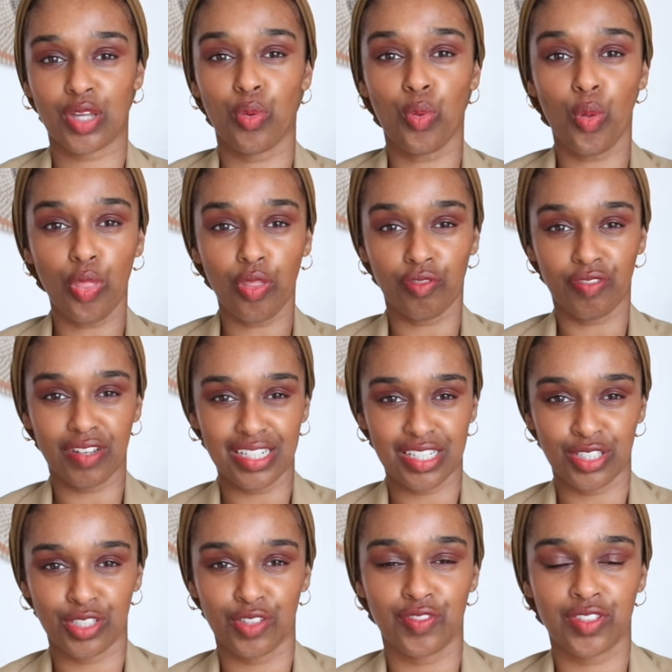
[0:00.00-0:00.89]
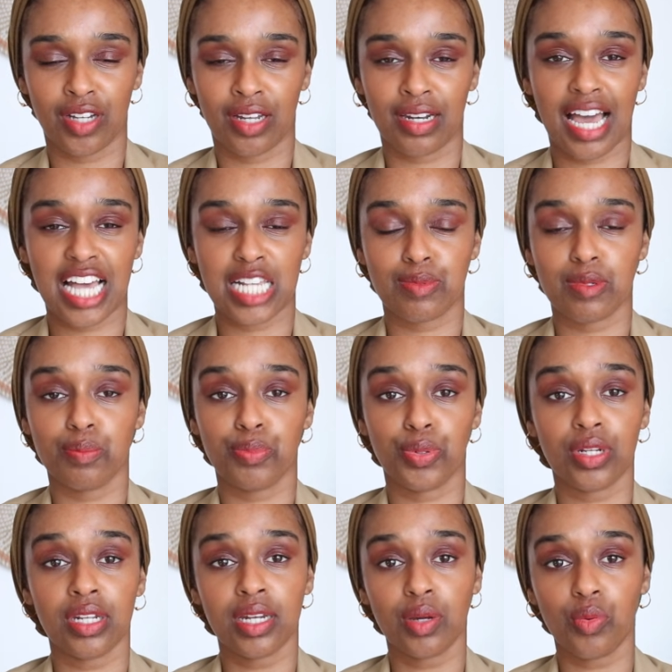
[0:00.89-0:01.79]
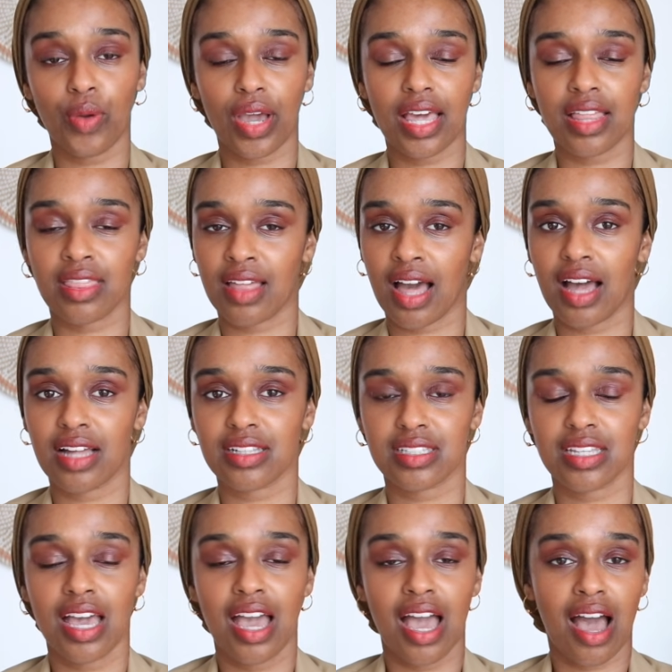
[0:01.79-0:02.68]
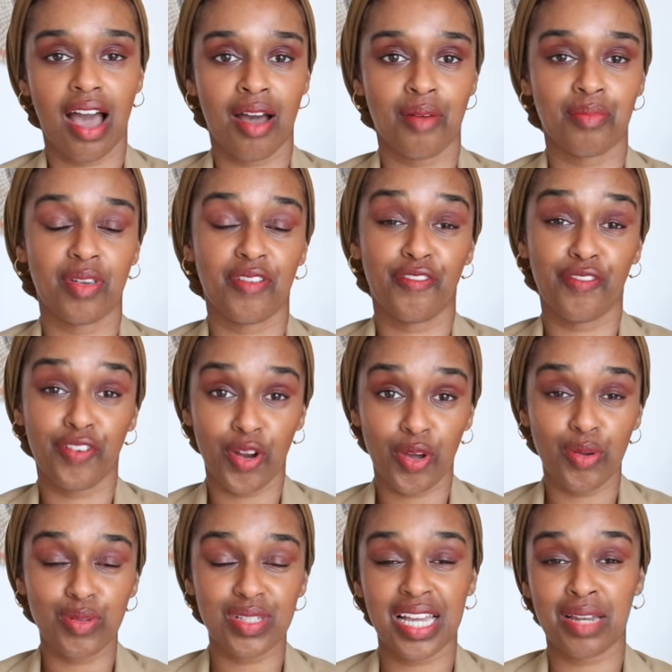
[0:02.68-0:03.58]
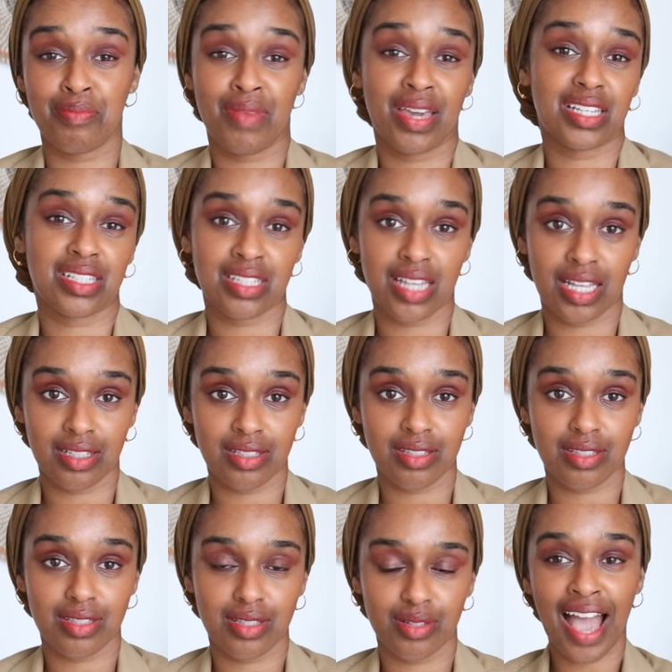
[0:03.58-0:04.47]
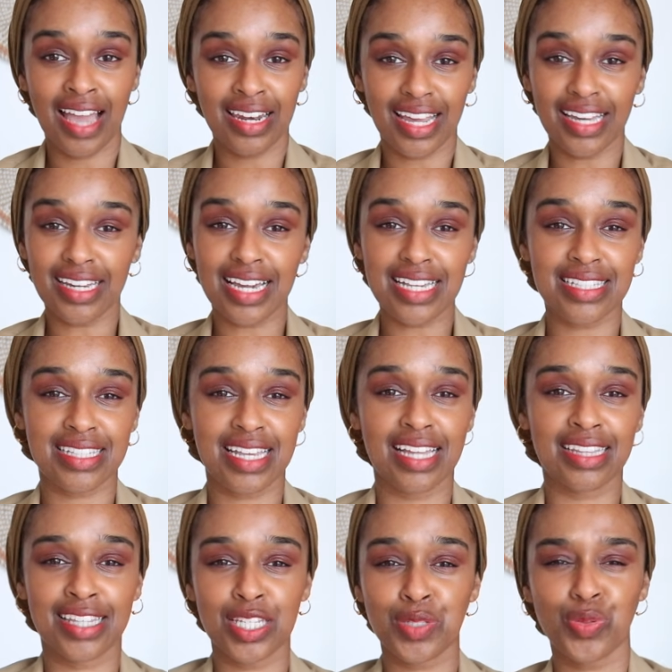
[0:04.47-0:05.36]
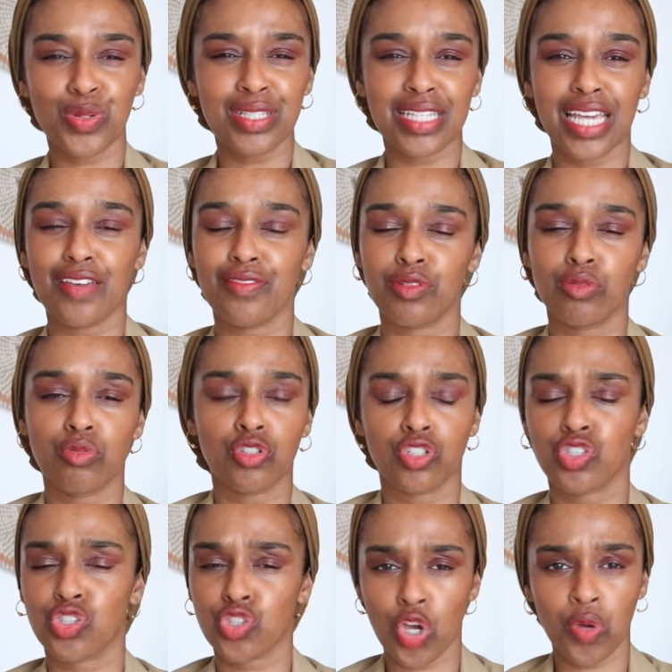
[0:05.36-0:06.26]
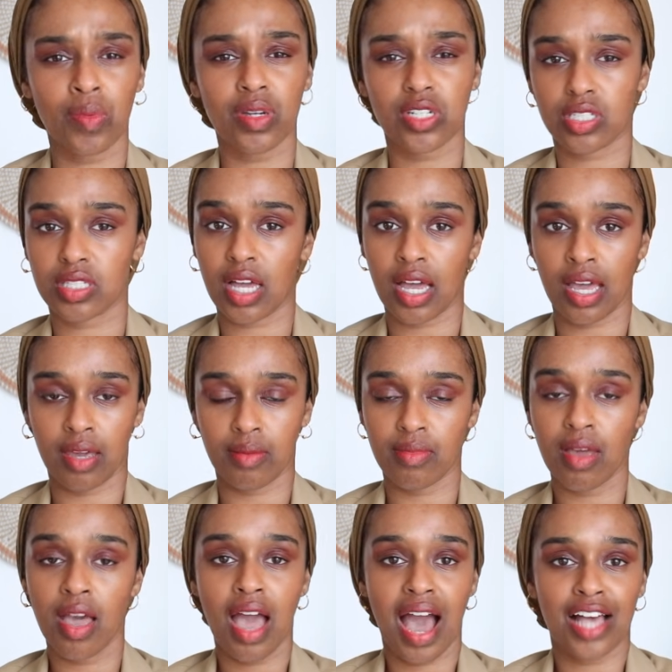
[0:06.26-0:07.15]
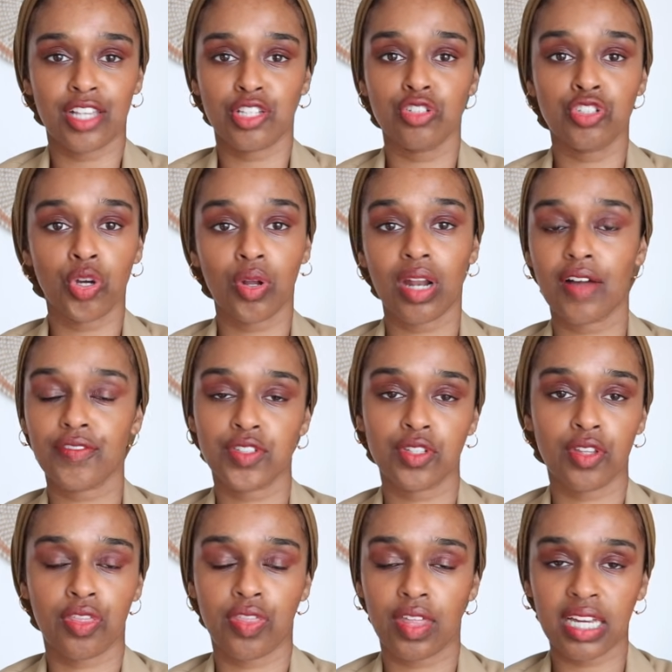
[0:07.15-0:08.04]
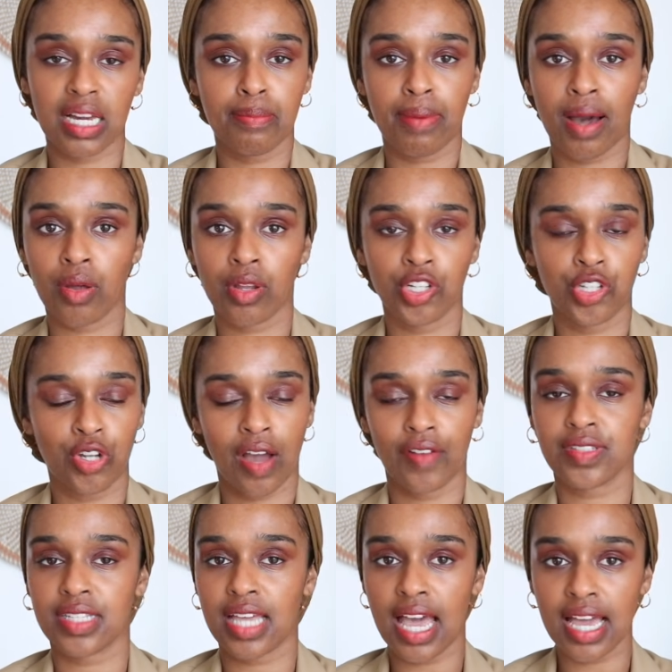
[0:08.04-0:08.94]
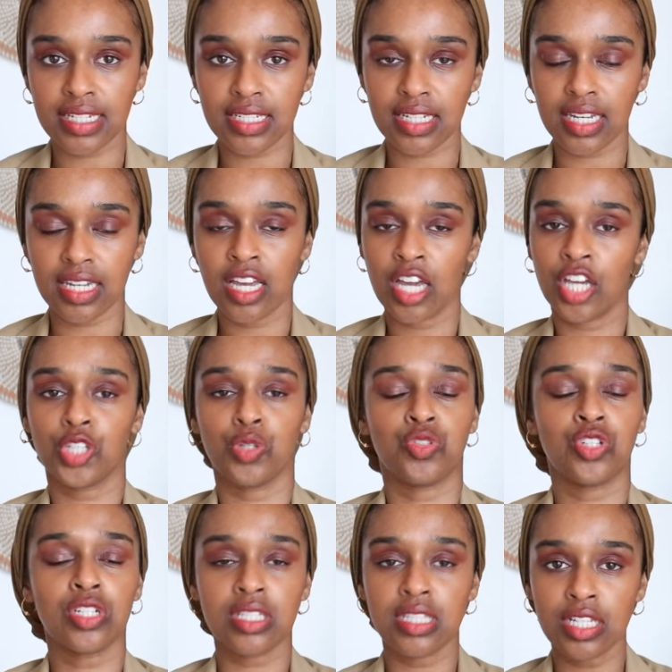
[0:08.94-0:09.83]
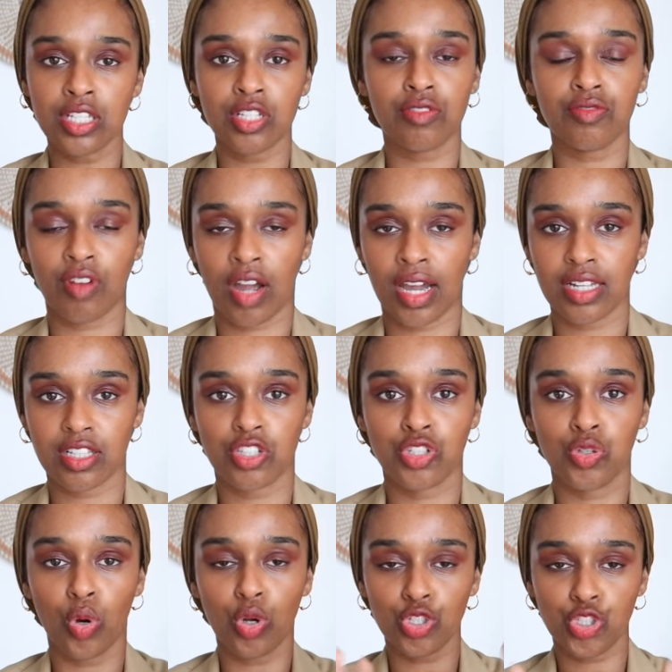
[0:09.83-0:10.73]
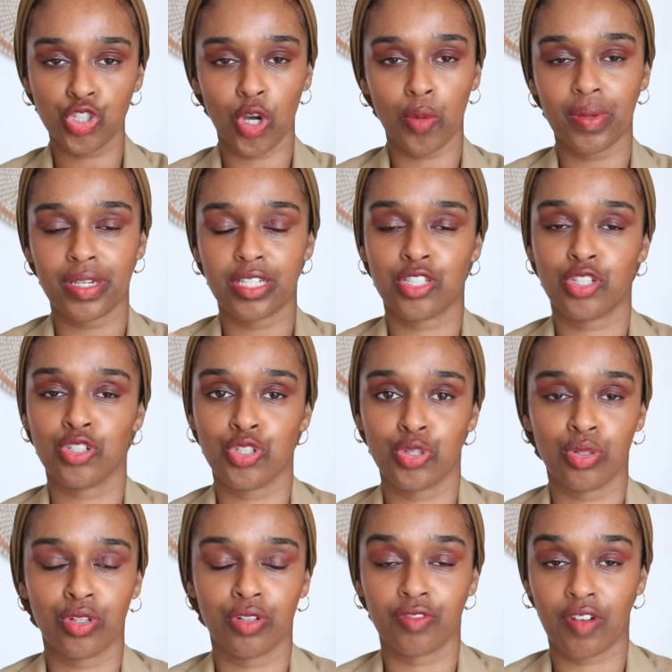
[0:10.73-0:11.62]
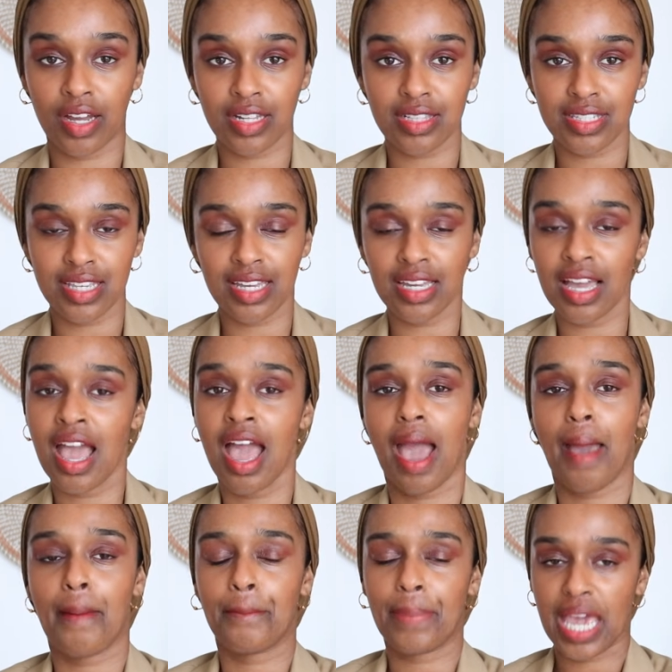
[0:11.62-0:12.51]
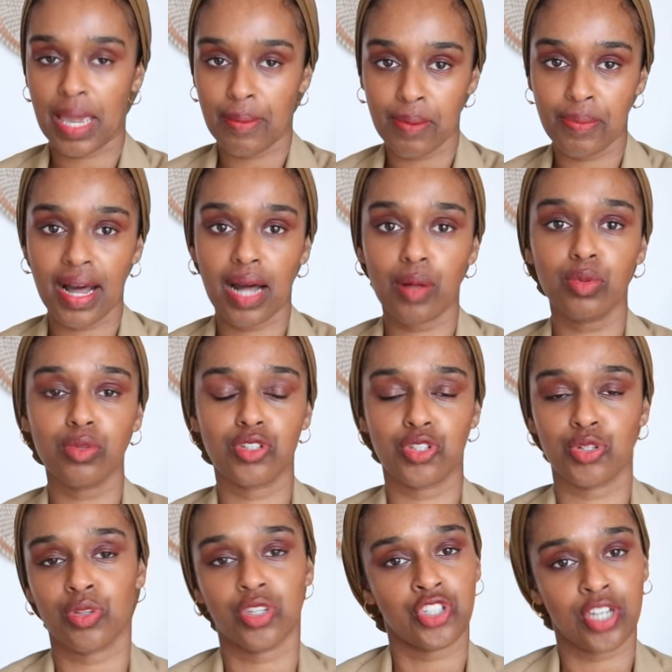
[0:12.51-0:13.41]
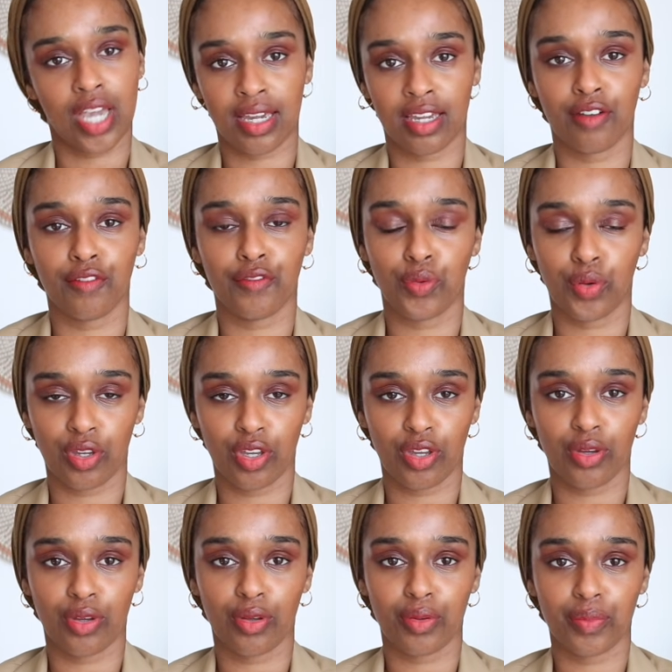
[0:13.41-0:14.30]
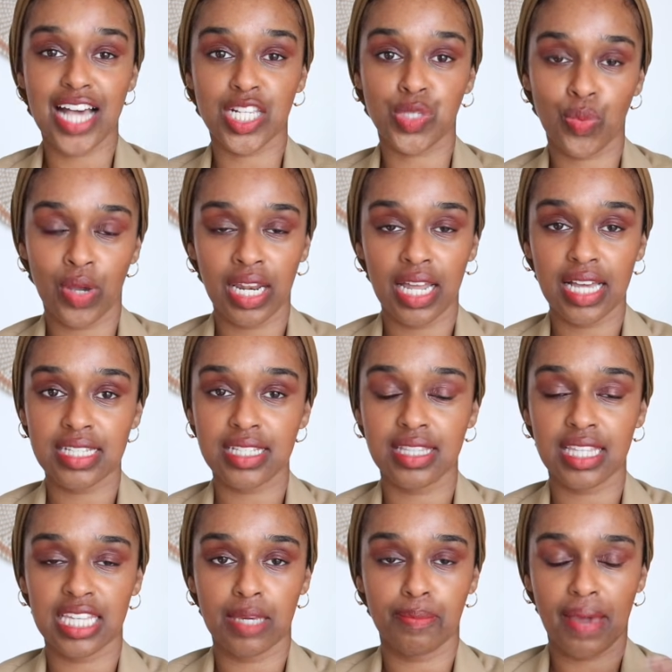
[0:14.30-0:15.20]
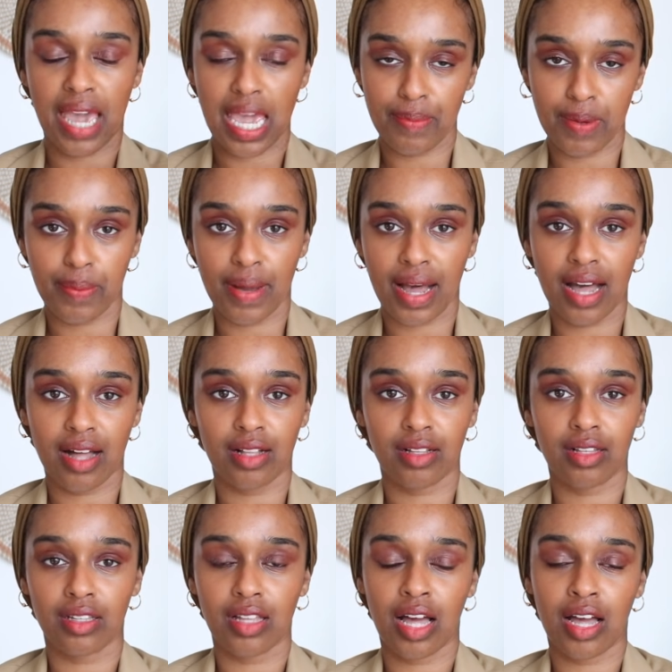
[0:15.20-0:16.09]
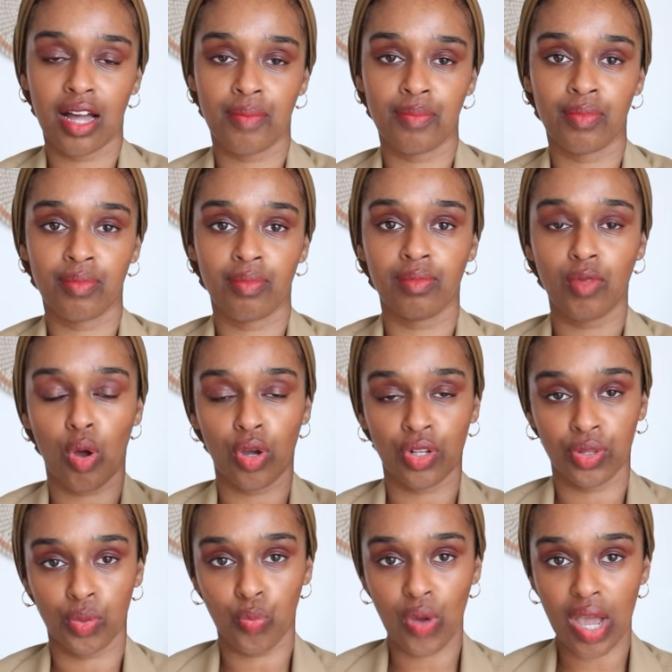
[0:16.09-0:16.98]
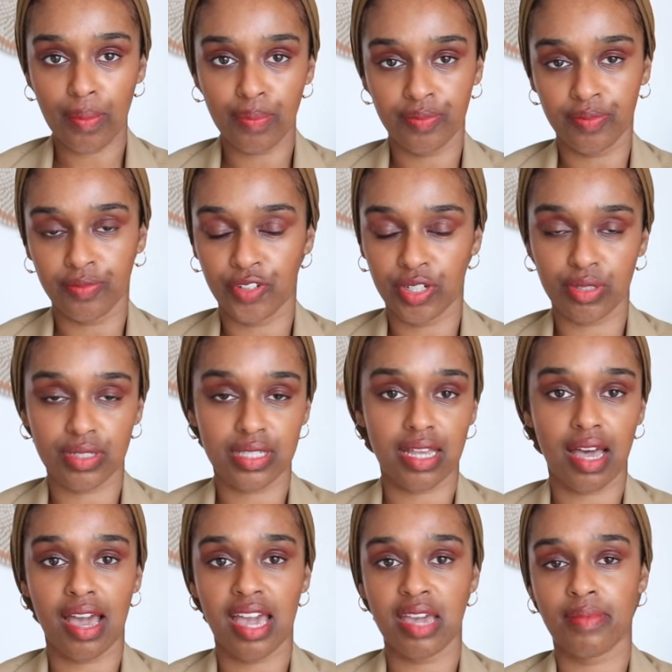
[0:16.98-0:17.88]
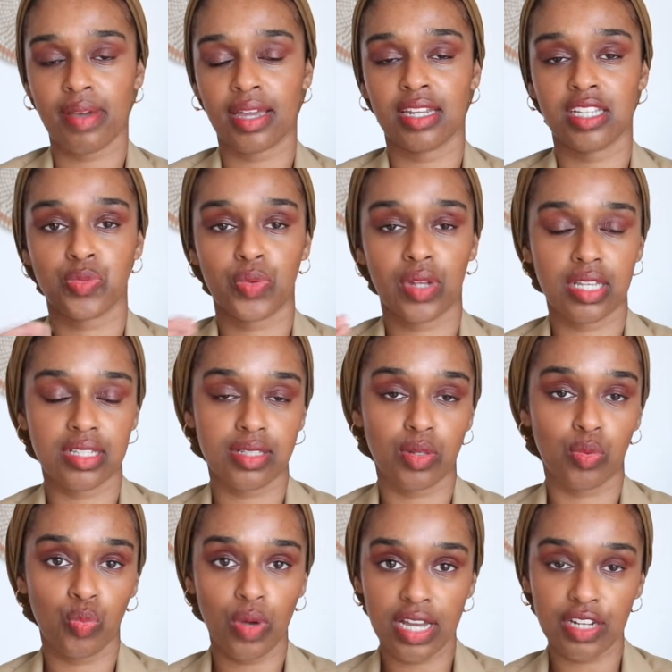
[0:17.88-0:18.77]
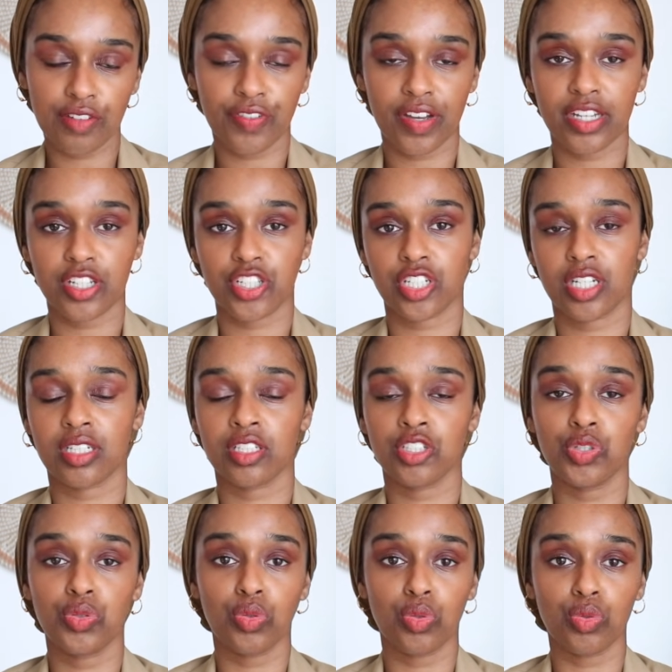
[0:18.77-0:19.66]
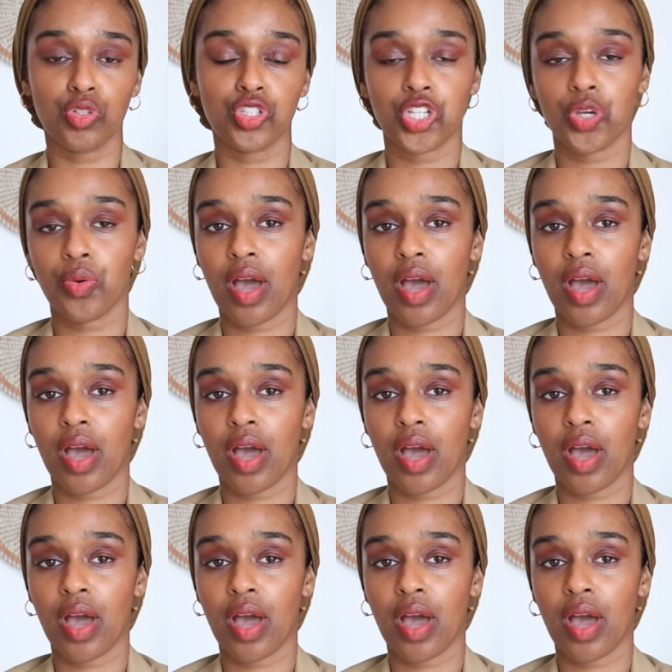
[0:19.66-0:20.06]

all the reading you've done has been put in a way that flows and makes sense. And like I said, this will save you so much time as you don't have to think about it, you don't have to edit, you just need to write. Your job is to do your writing and PaperPal will do the checking for you. As well as the PaperPal on the web real time and as well as the Word version, you also